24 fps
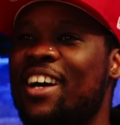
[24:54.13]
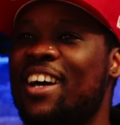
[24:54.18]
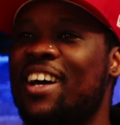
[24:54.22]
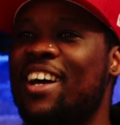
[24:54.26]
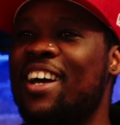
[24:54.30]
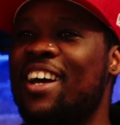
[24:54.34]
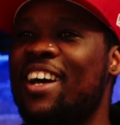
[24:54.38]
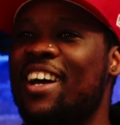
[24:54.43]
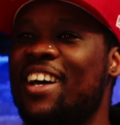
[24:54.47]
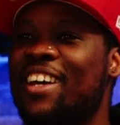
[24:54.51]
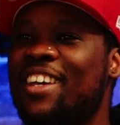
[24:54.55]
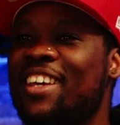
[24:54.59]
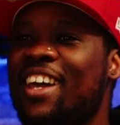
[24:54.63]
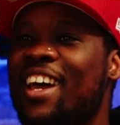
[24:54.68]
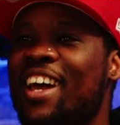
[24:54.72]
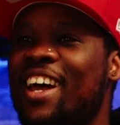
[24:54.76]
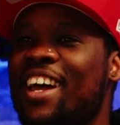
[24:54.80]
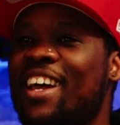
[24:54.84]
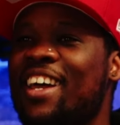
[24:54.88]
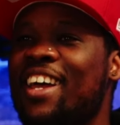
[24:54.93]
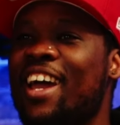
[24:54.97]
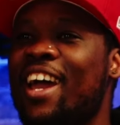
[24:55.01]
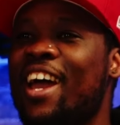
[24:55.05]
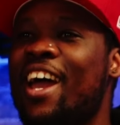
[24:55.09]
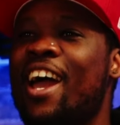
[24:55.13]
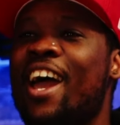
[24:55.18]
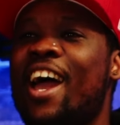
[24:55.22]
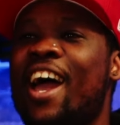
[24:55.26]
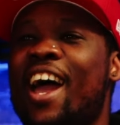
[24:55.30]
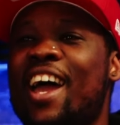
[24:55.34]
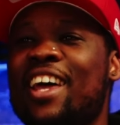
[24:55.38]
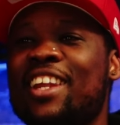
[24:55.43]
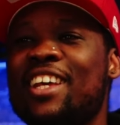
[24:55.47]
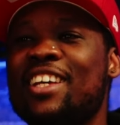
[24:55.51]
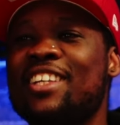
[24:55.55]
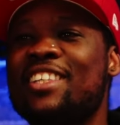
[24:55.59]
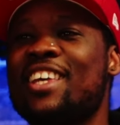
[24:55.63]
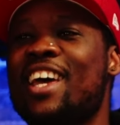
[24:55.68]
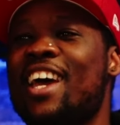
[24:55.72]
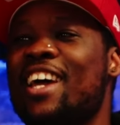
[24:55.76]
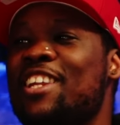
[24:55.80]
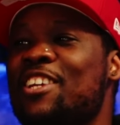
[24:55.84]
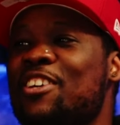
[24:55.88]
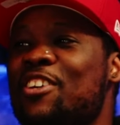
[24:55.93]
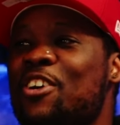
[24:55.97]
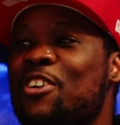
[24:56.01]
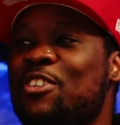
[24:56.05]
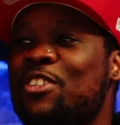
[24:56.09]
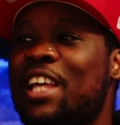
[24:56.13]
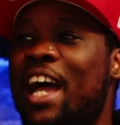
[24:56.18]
at yeah, any point yeah. to get. And, this, me, and like, you know,